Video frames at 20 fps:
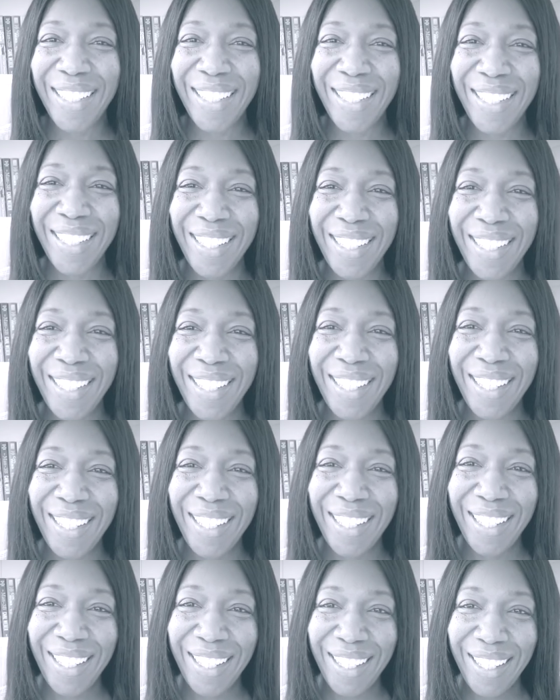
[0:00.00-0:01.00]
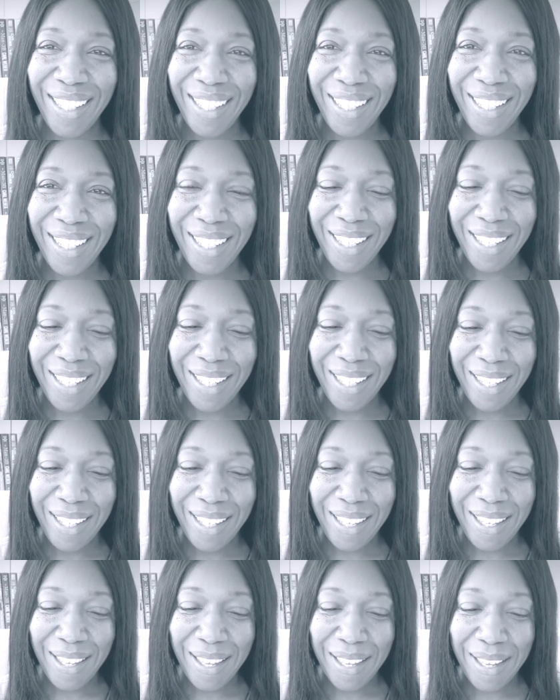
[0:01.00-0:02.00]

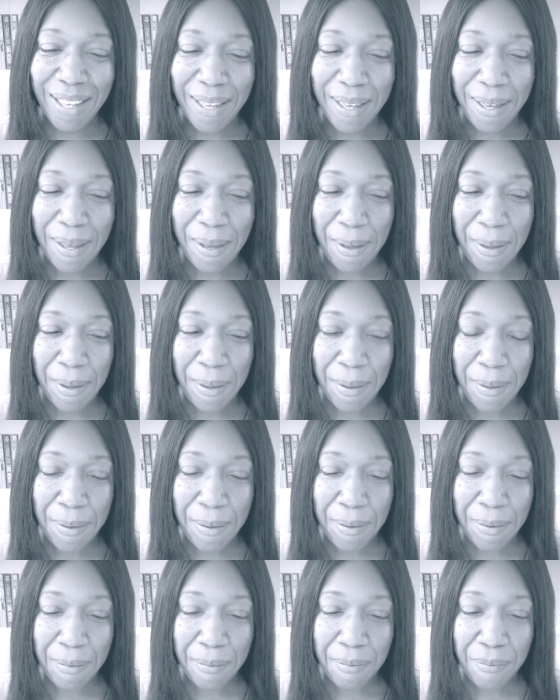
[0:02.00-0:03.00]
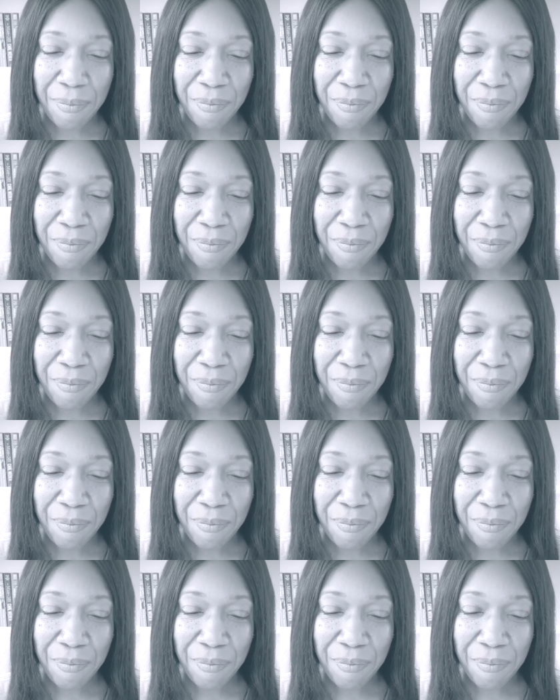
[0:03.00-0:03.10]
(silence)